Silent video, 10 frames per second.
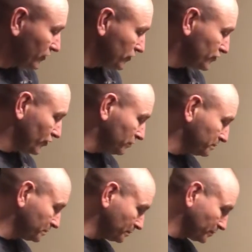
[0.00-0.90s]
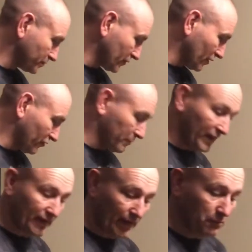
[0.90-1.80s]
useful for
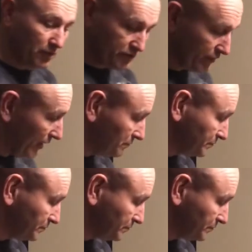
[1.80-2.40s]
mink and muskrat.